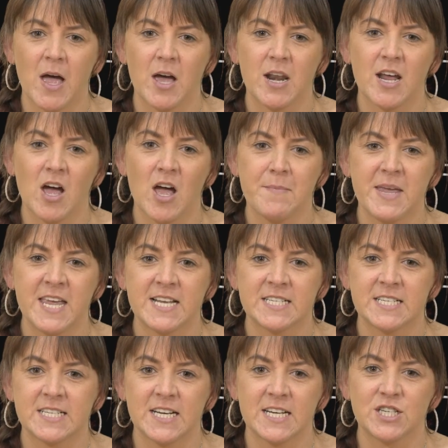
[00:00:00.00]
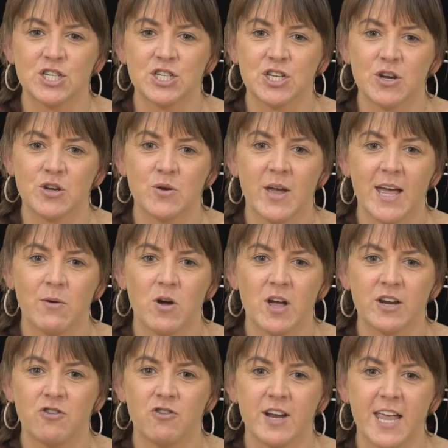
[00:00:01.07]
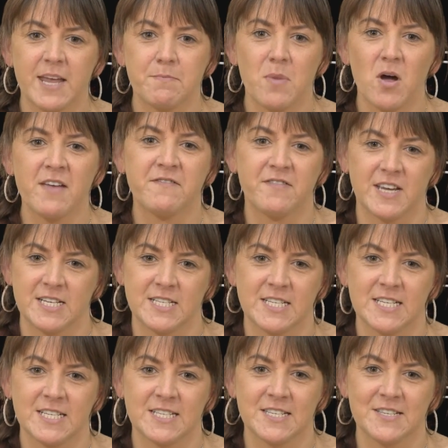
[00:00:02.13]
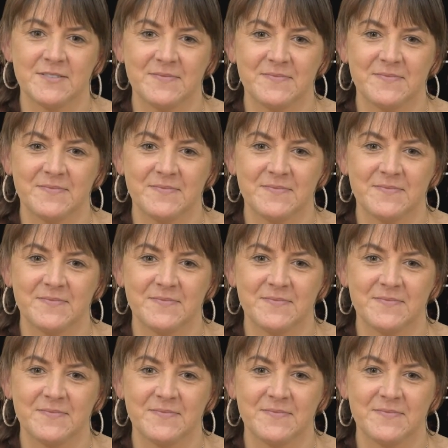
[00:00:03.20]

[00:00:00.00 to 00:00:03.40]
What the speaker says: I'm here today to show you how I create my faces.